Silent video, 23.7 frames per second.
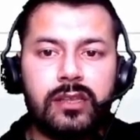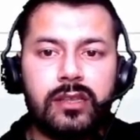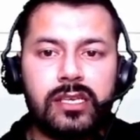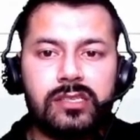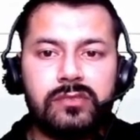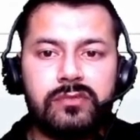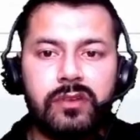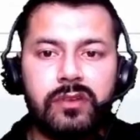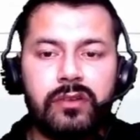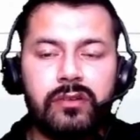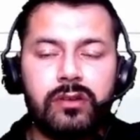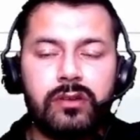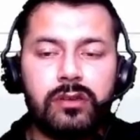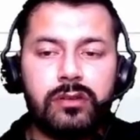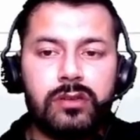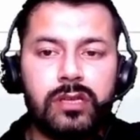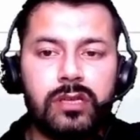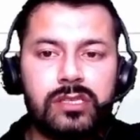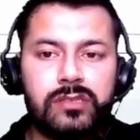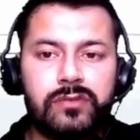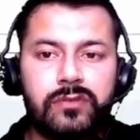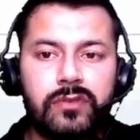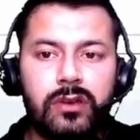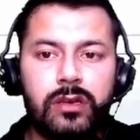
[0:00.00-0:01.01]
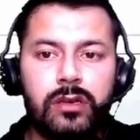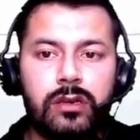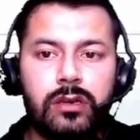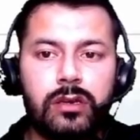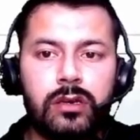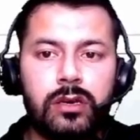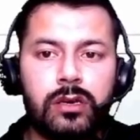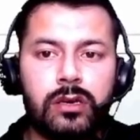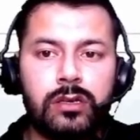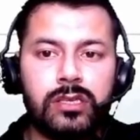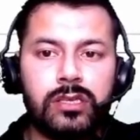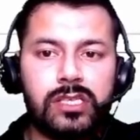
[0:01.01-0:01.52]
this
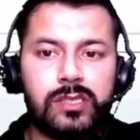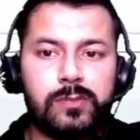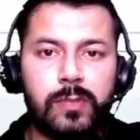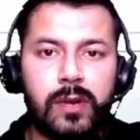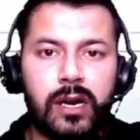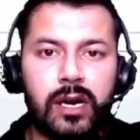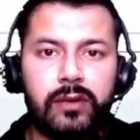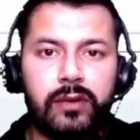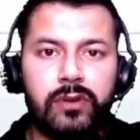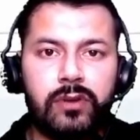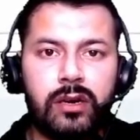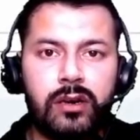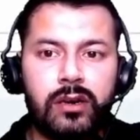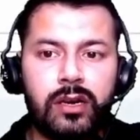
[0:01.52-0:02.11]
part will